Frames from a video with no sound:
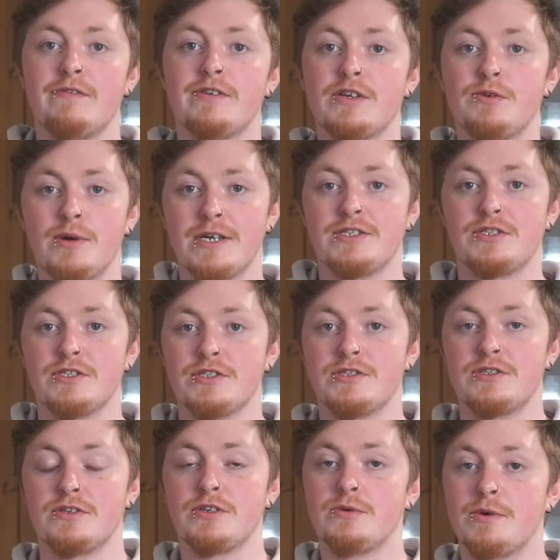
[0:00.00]
have any
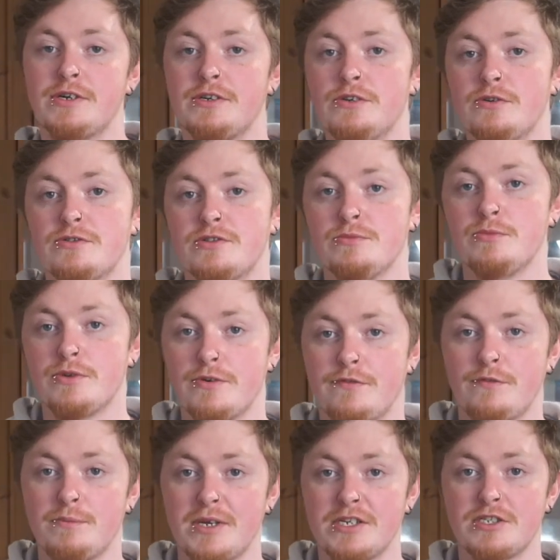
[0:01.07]
questions or you want to know some more
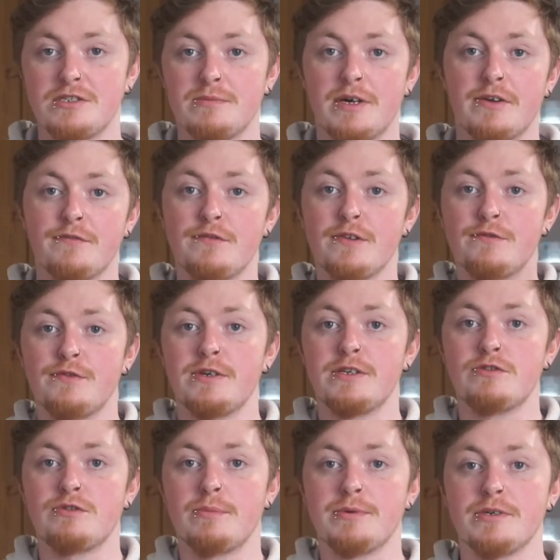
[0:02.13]
information about it, feel free
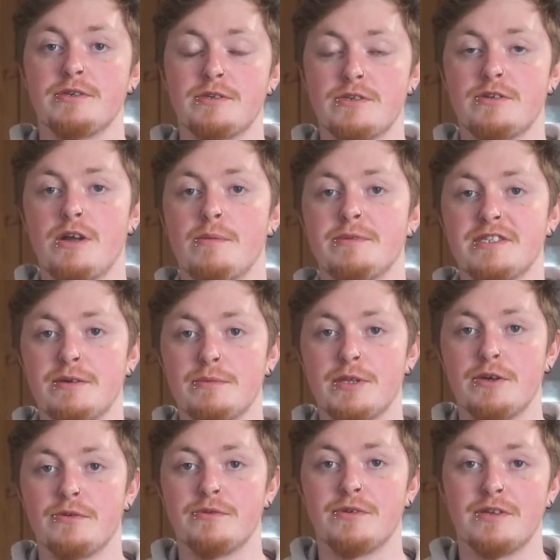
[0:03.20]
to drop a comment down
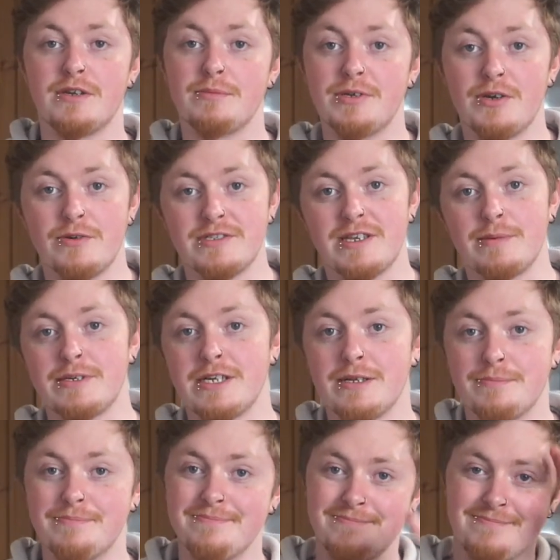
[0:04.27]
below, and I'll be always happy to
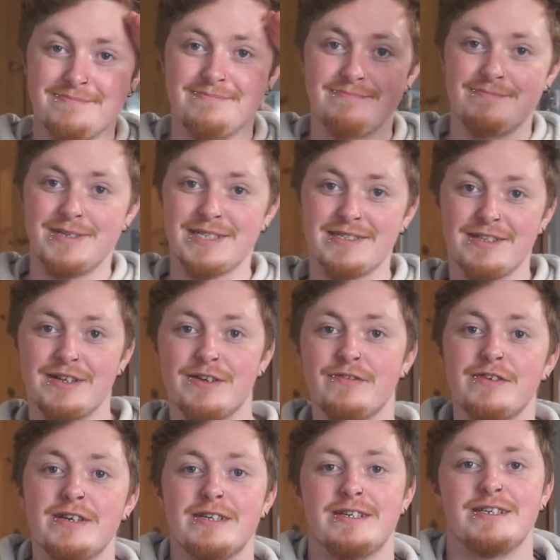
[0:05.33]
help. Peace and
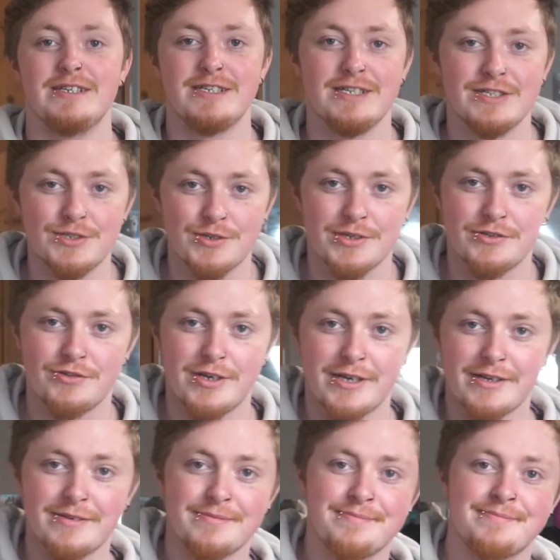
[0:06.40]
love. Enjoy creating.